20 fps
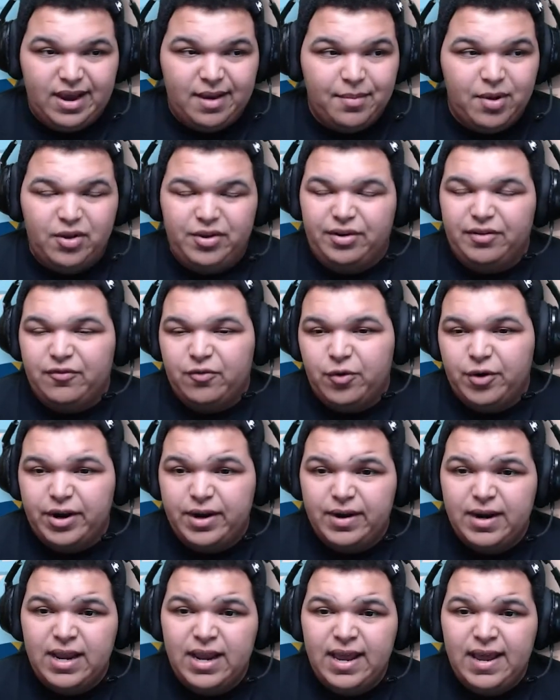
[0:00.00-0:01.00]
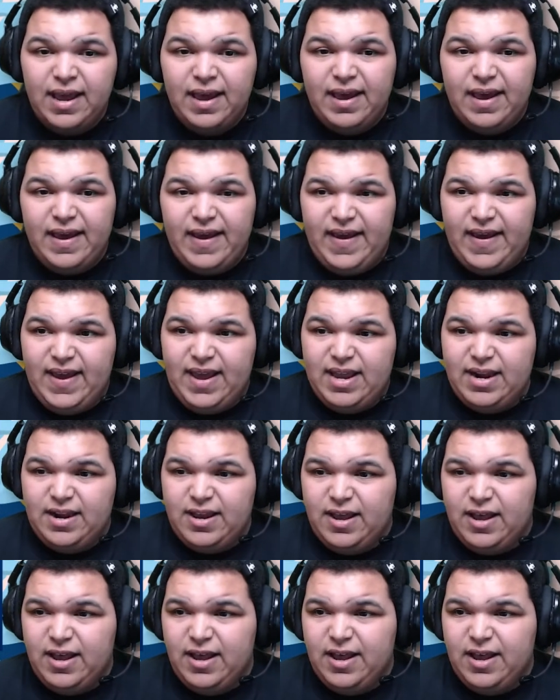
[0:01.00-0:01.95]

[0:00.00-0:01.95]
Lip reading: I'm all here for it. And